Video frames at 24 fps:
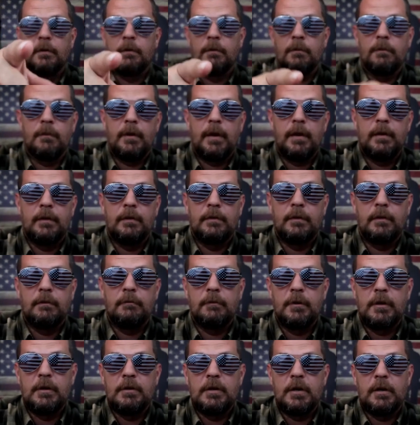right in
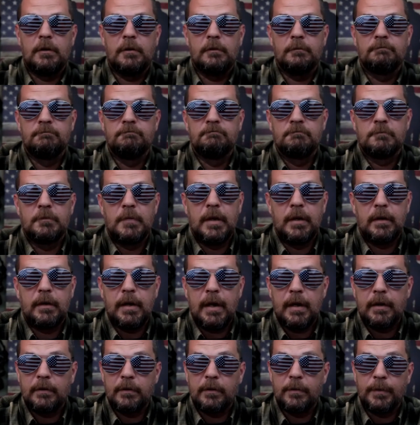in there that
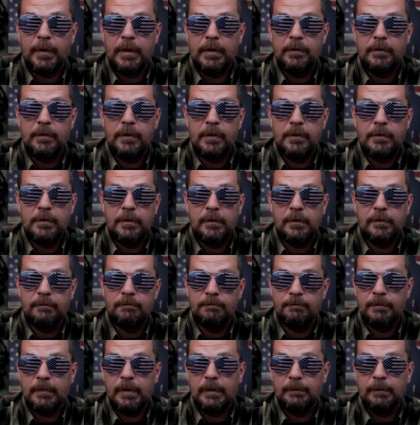Cactical Man sent you,
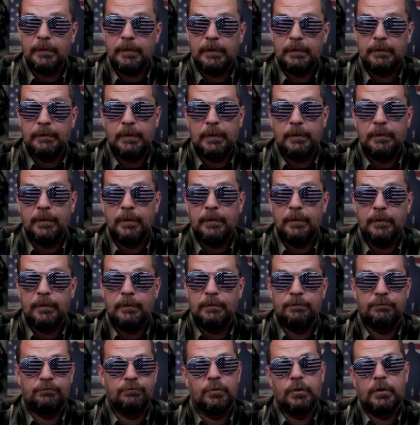they he, he,
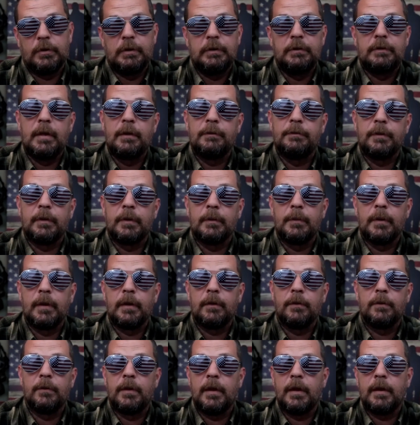well he's definitely gonna be like,
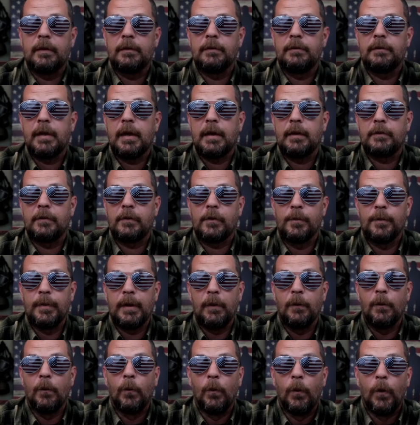who the heck is Cactical Man?
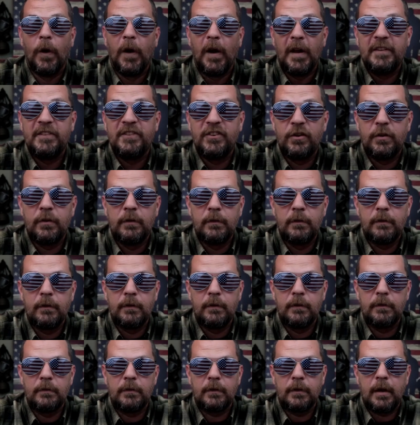What
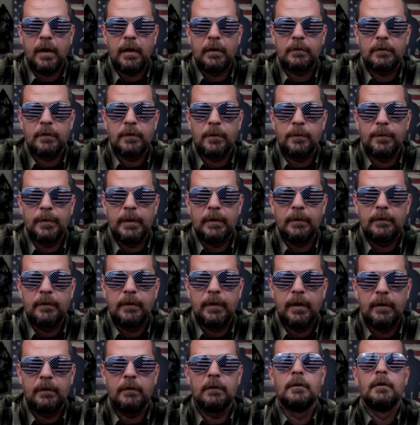is a Cactical Man?
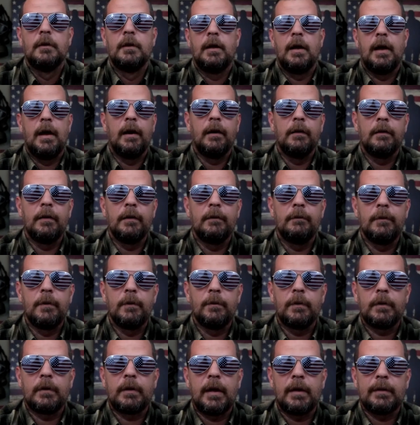Hell, I don't even know
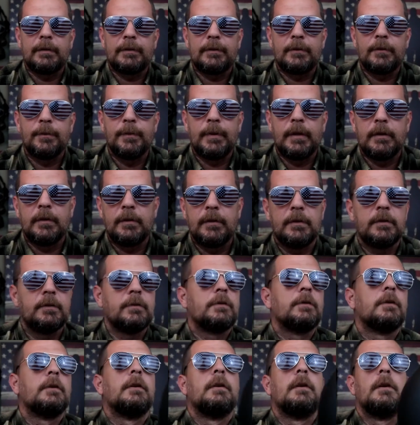what a Cactical Man
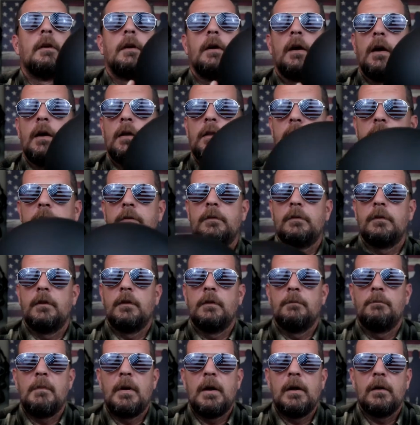is, other than an
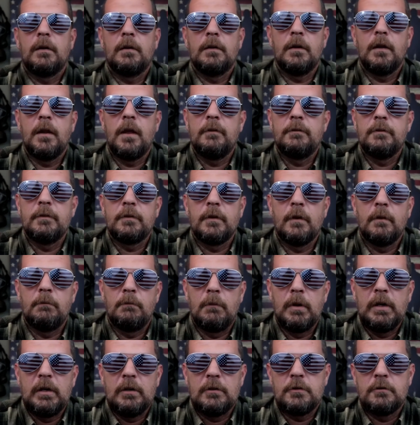American loving song
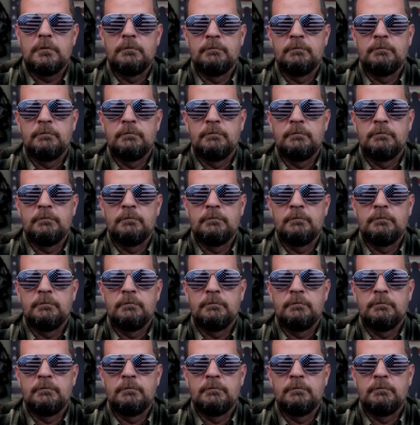bitch.